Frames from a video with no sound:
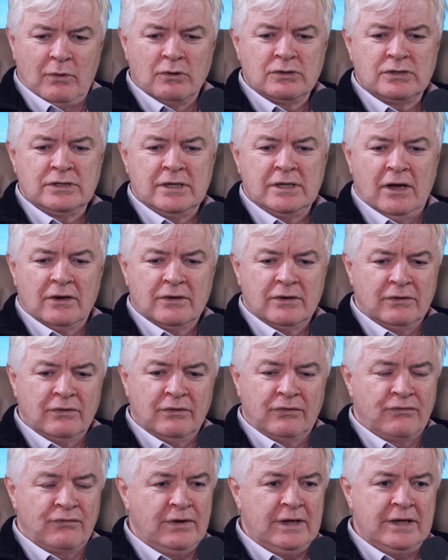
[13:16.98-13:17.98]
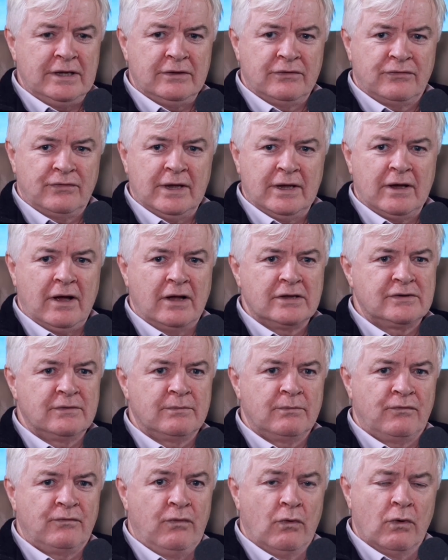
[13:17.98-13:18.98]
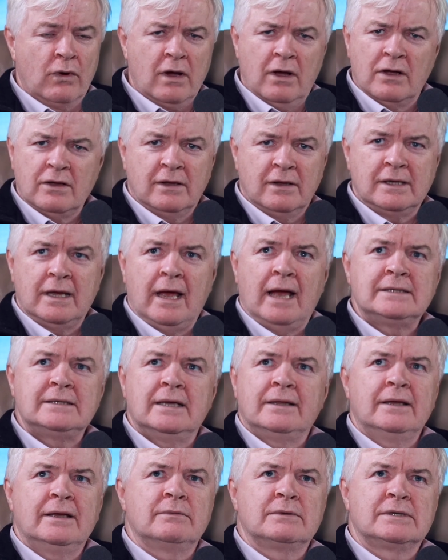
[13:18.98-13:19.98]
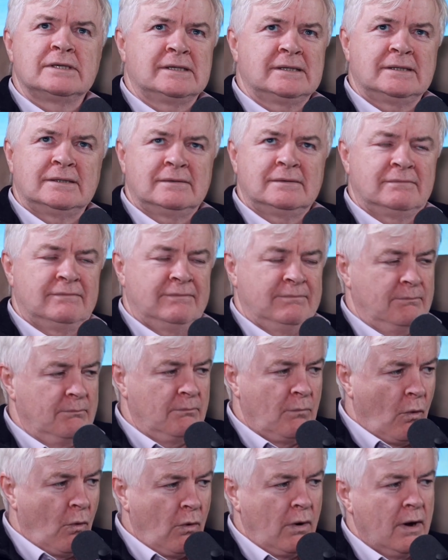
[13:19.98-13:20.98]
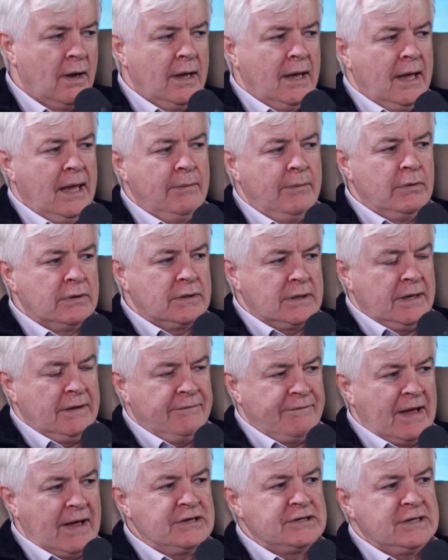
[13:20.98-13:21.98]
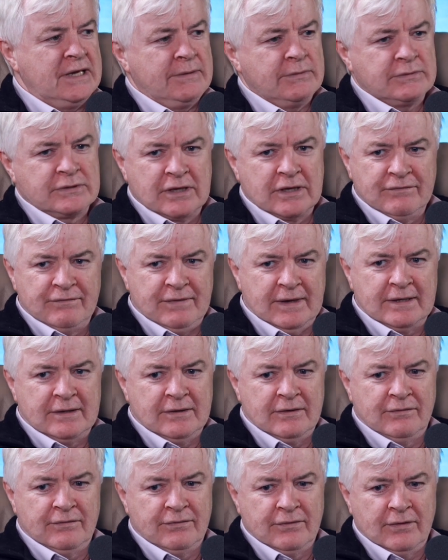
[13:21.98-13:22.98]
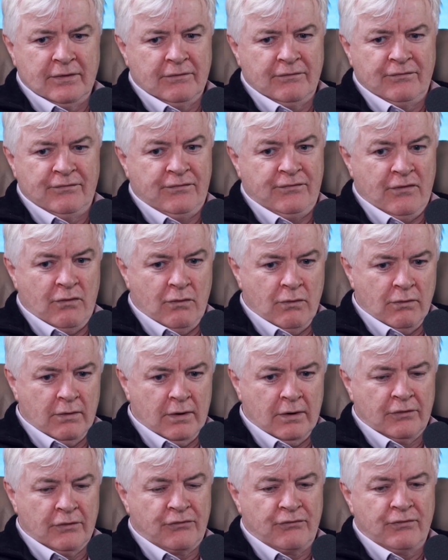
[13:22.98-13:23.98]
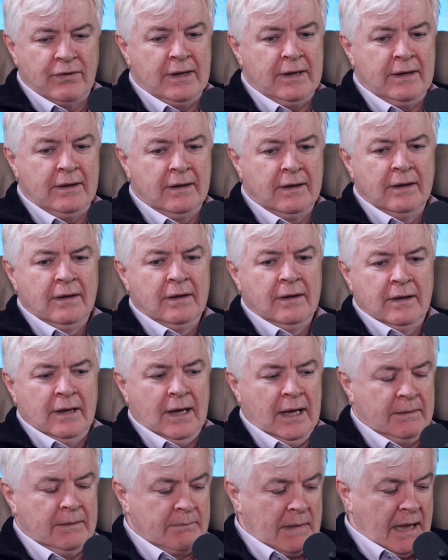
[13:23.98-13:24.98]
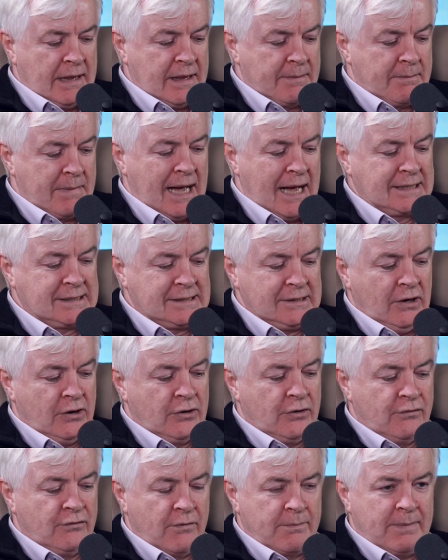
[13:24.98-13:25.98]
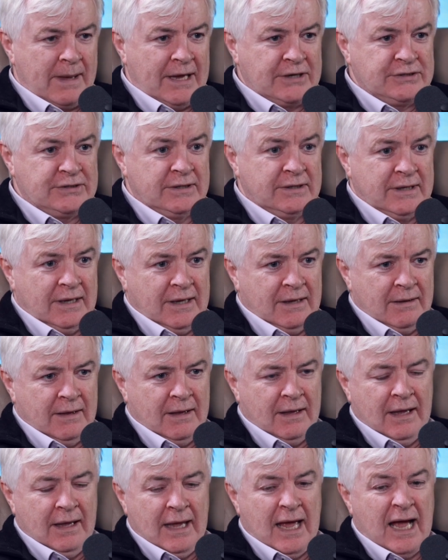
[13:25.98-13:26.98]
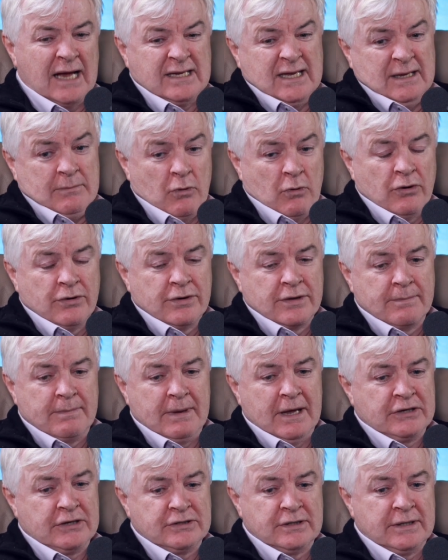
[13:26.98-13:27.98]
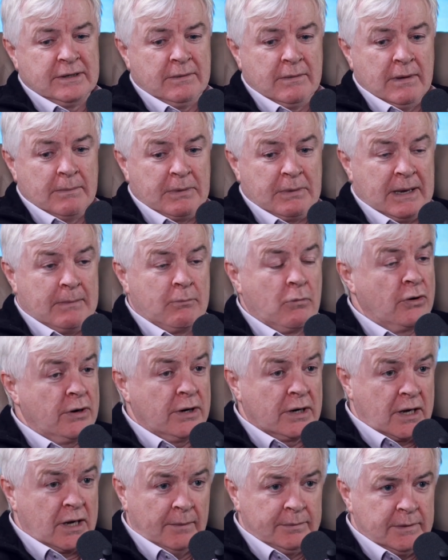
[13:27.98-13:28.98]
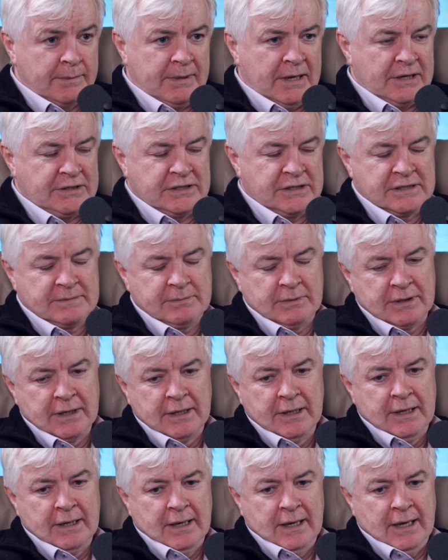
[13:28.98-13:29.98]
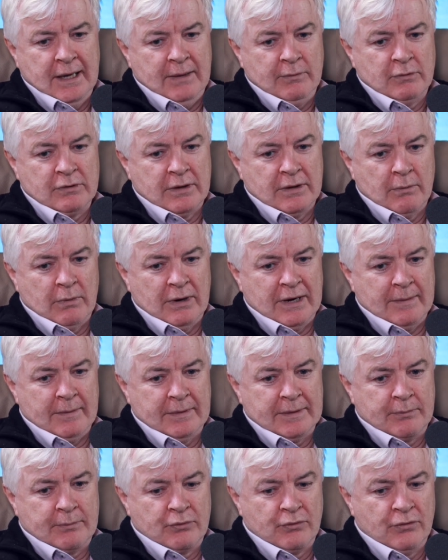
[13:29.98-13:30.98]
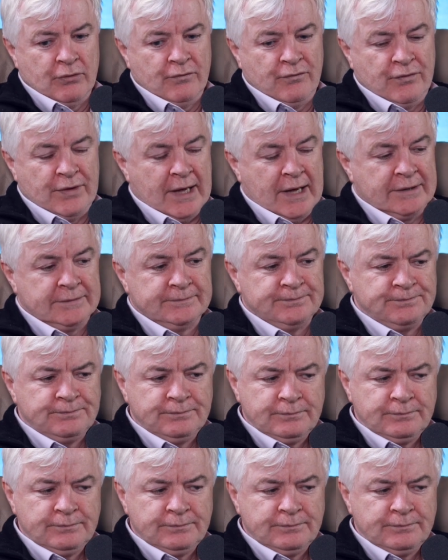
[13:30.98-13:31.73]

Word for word: abortion doctor three three counts of four counts actually i think it was more he was and eventually he was convicted of four or three and, and the manslaughter of a patient he, he actually murdered the patient he, but he murdered a couple of patients but he they weren't able to prove that